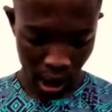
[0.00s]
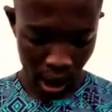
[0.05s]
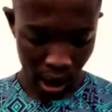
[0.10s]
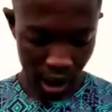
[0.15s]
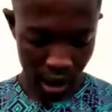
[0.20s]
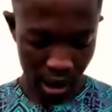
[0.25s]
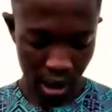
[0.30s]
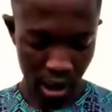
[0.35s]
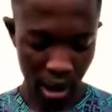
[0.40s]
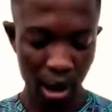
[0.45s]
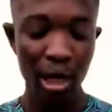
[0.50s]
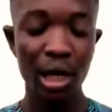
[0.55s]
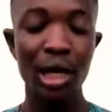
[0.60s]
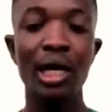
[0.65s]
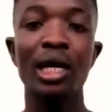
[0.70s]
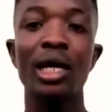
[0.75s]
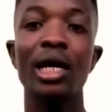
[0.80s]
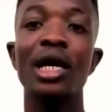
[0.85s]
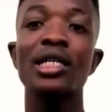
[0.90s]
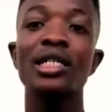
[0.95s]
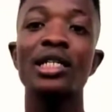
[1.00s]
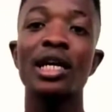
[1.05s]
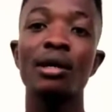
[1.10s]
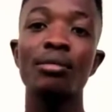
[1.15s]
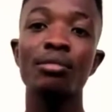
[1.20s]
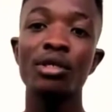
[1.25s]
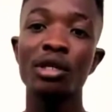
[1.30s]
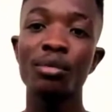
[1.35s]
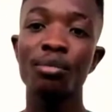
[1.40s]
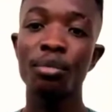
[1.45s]
and
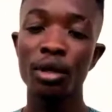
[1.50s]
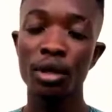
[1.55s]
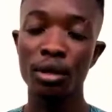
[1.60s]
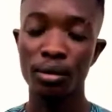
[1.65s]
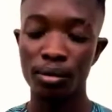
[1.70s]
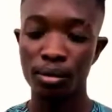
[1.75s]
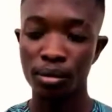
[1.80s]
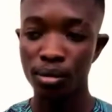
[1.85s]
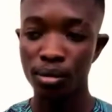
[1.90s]
SMTP.